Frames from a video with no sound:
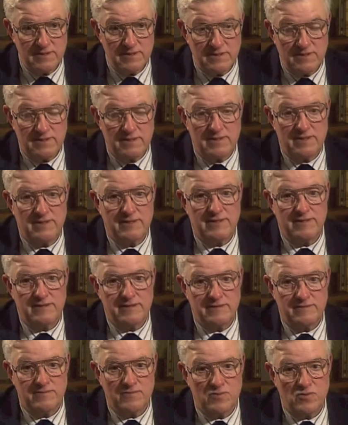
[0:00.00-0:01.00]

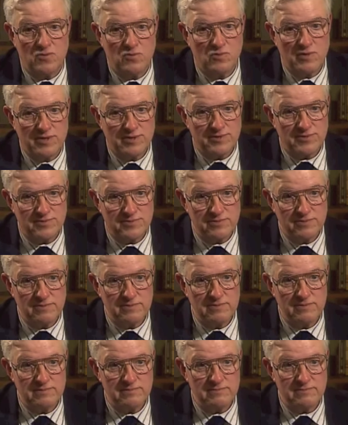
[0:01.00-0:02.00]
who went
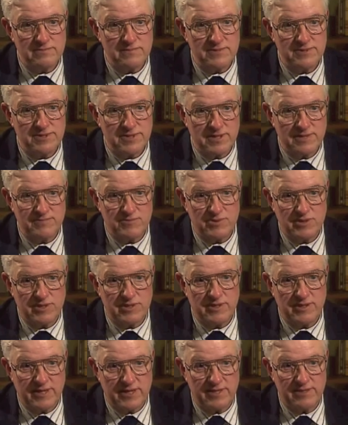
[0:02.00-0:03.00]
through the same
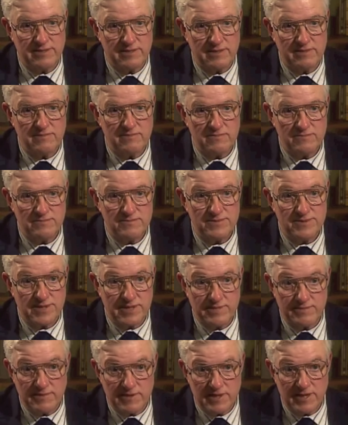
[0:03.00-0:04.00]
training I did,
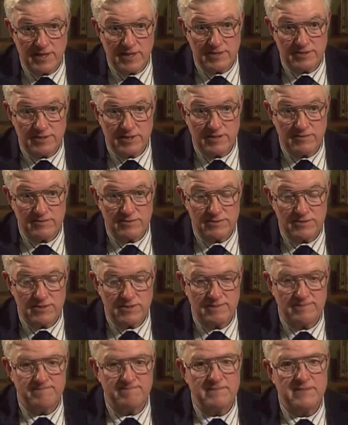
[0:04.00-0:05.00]
same class I was
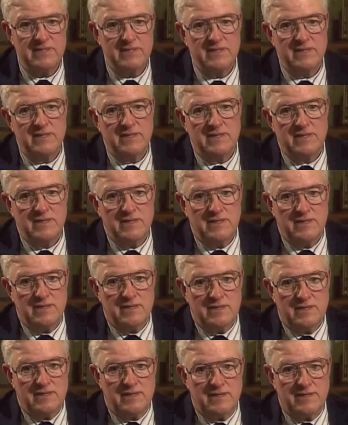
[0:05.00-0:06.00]
in.
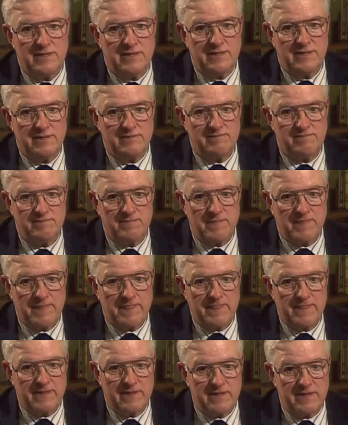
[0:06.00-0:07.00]
And
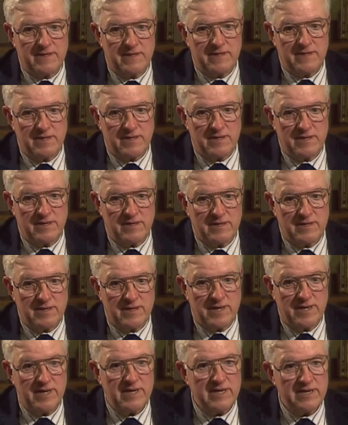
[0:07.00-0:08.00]

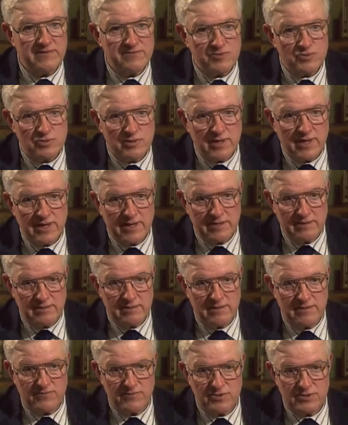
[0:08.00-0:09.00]
I have tried,
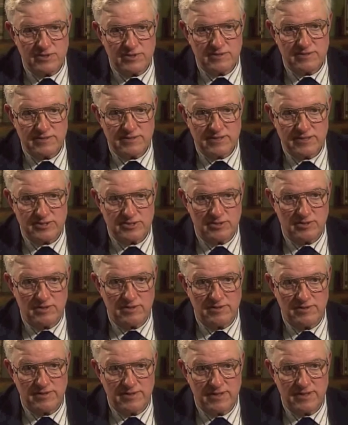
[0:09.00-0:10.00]
ever since I
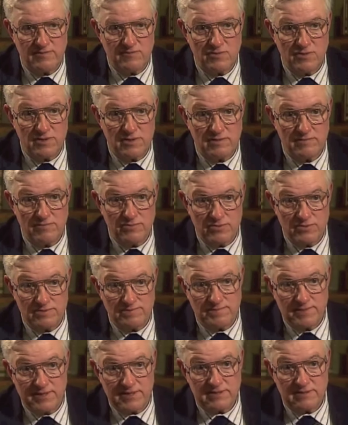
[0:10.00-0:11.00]
saw the name William Bruce
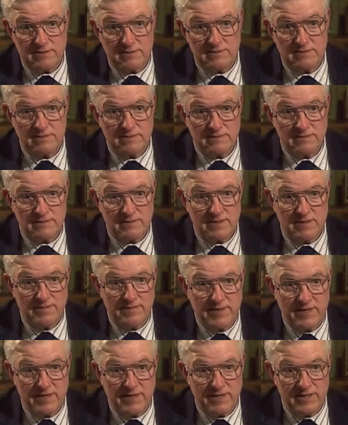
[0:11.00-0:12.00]
Pitzer
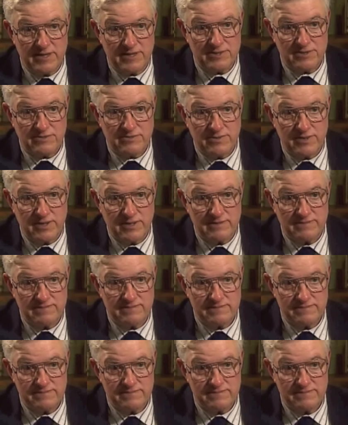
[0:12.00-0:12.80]
come out on that screen,